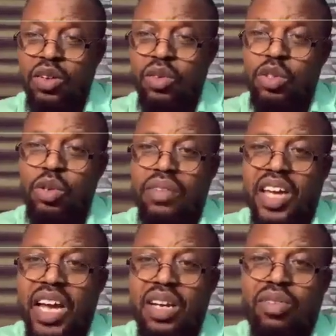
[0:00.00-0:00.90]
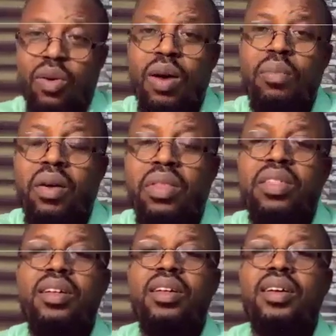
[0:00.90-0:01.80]
what you have gained for 1 month,
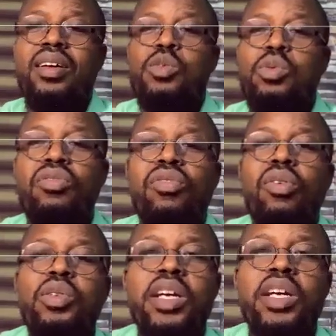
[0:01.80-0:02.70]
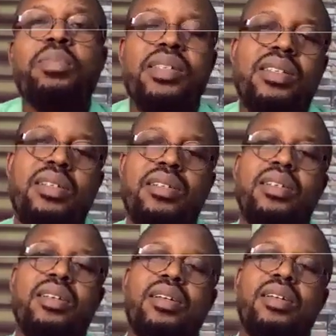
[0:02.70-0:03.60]
it's between 4 to 8%,
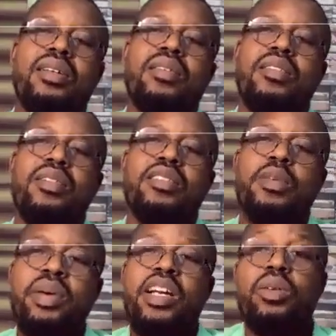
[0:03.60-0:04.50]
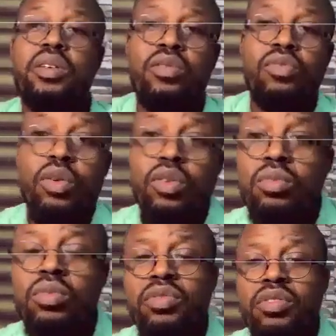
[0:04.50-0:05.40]
depending on the
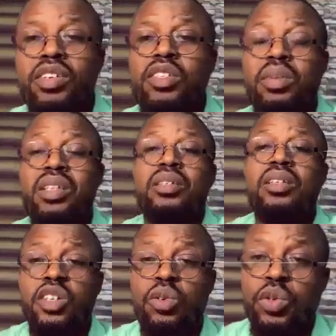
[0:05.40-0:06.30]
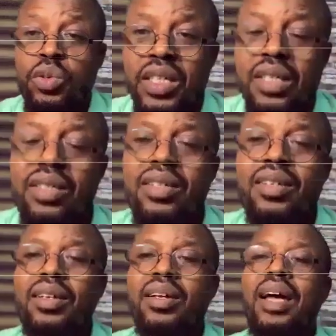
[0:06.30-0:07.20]
volume of investment you did.
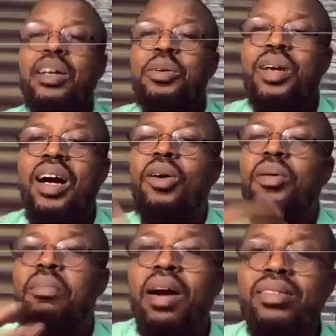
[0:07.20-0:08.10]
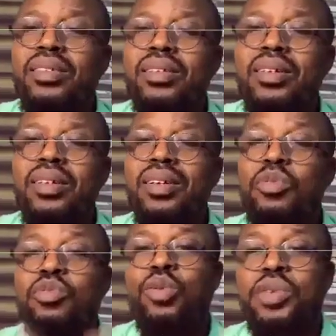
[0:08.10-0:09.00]
And you can compound
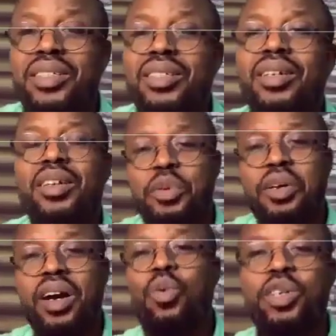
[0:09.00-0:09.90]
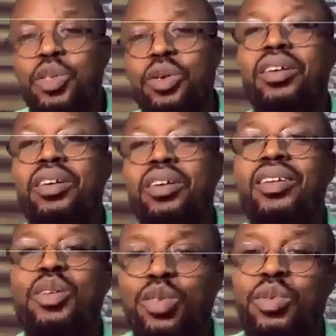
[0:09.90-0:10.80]
if you wish. You can withdraw
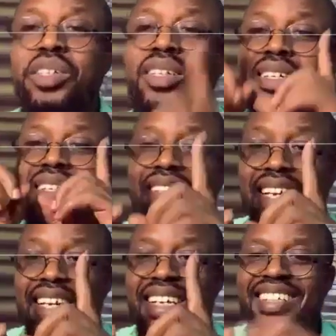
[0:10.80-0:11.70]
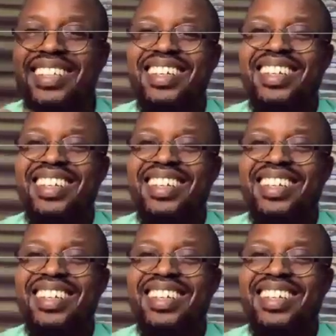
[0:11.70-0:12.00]
if you wish daily,